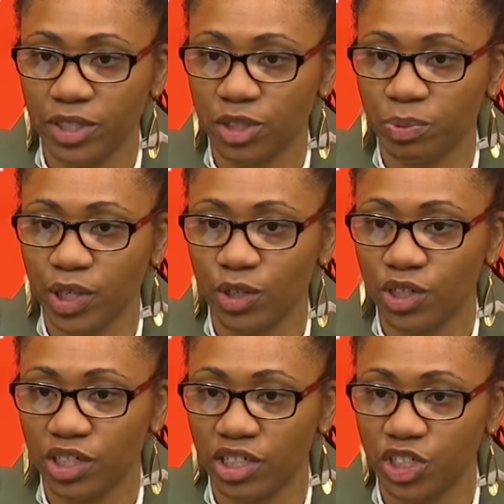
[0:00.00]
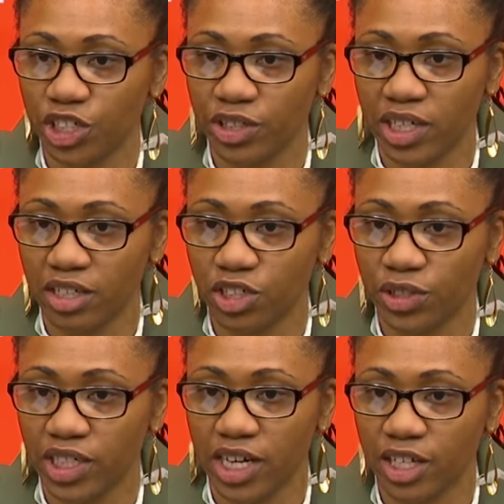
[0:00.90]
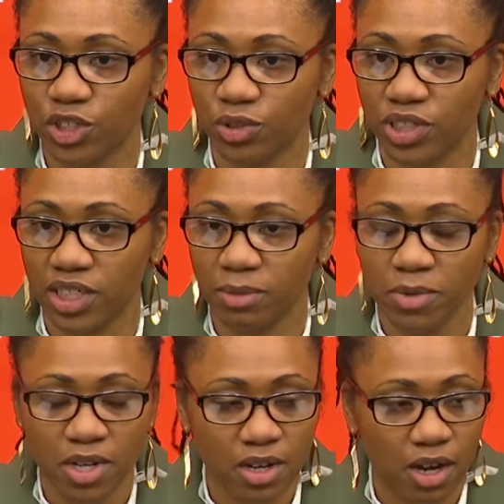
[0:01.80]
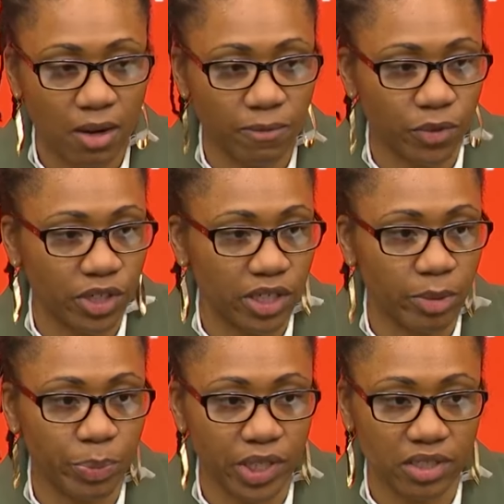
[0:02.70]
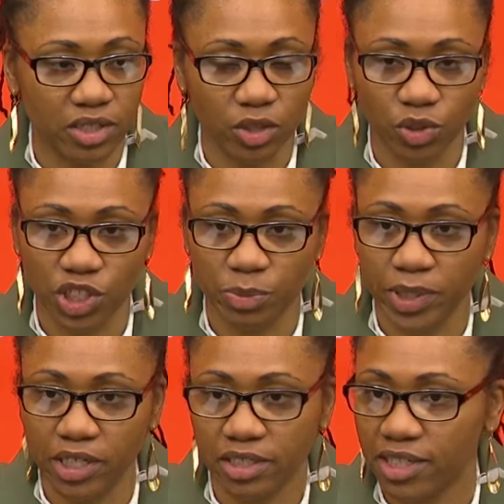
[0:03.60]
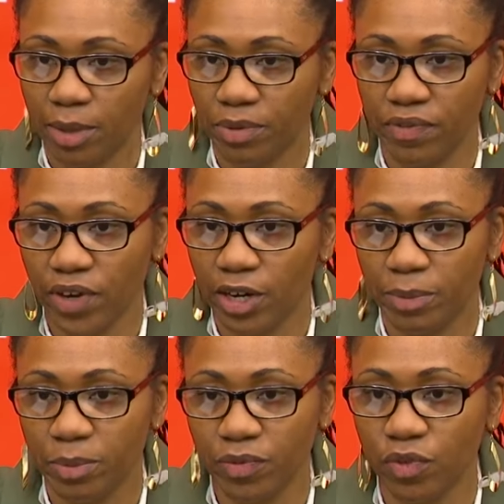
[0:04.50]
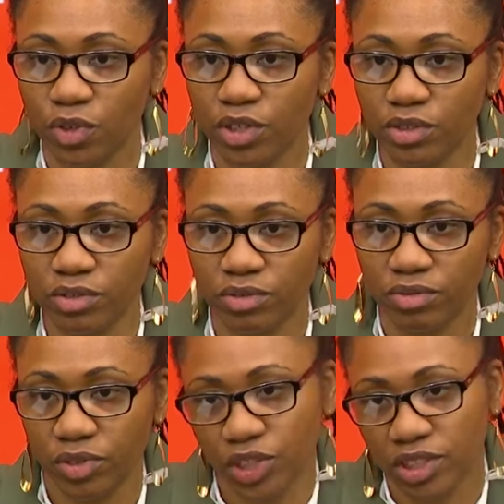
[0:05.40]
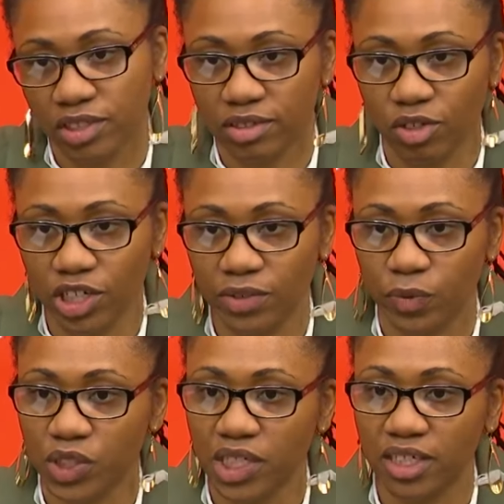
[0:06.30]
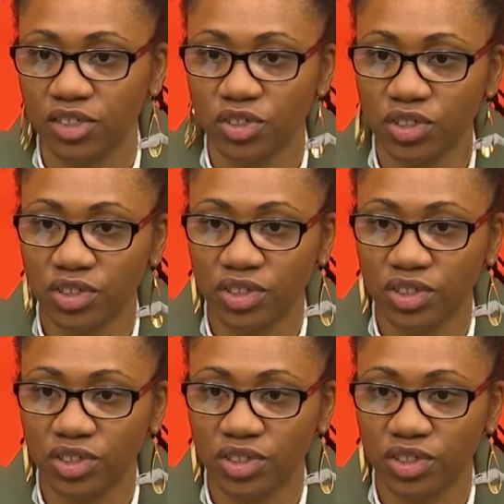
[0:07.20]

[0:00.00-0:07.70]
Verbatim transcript: She played on the Niger Nigerian national team um, for the Olympics, so she's been in this type of environment before. It's just on a different stage.